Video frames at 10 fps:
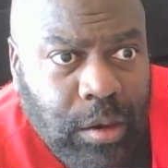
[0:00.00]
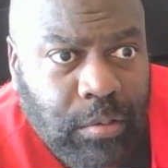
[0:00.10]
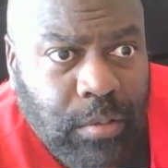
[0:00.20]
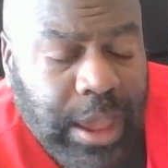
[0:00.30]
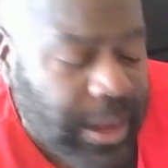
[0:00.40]

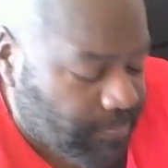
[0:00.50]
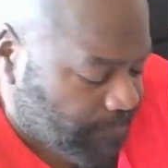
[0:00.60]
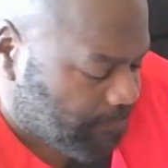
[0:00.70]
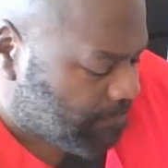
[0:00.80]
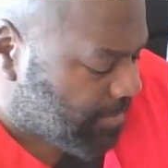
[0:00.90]
Right?
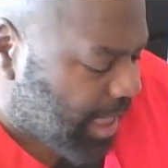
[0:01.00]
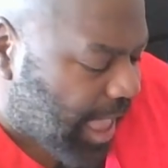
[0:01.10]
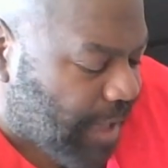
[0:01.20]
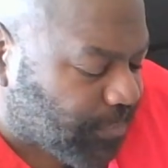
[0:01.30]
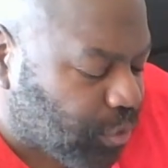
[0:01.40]

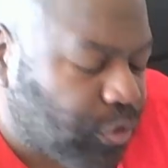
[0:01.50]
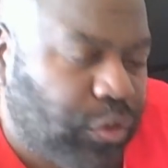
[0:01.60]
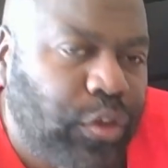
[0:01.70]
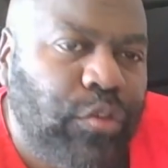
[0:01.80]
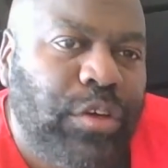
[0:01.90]
After
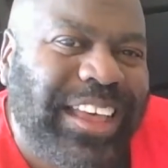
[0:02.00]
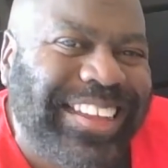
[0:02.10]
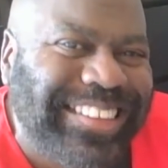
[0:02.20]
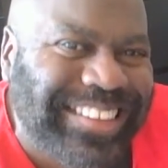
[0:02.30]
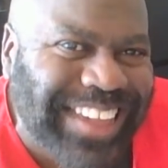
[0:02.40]
2
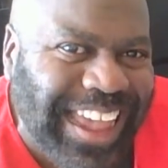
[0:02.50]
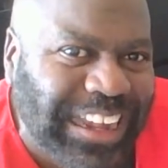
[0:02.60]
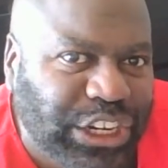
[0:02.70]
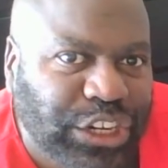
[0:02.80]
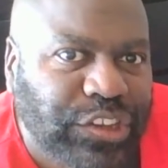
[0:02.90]

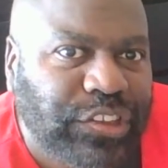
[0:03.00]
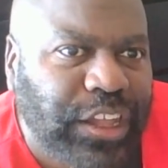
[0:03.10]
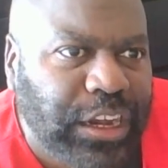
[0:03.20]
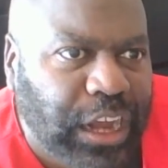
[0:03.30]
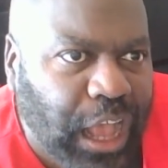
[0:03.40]
contentious
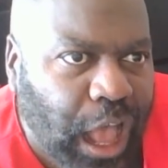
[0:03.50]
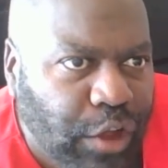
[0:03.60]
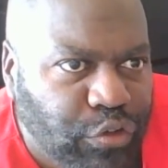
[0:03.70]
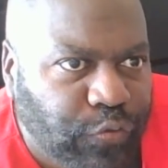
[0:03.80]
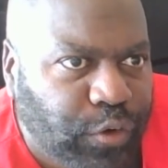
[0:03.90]
and
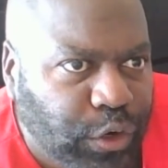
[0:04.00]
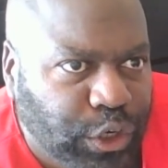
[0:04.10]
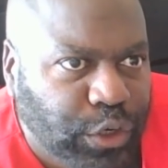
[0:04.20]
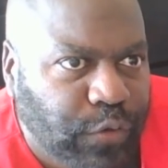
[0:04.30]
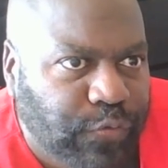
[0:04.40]

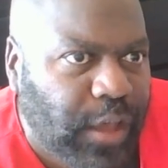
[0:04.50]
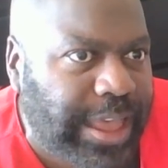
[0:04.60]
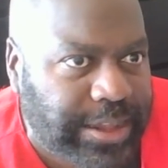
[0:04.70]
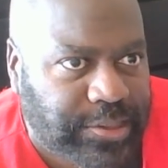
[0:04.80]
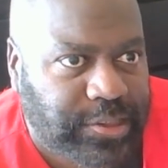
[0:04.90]
controversial
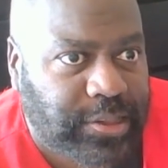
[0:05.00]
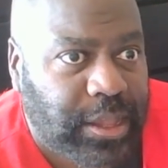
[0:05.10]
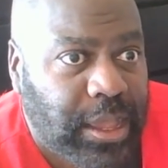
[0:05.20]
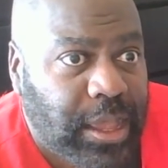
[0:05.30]
fights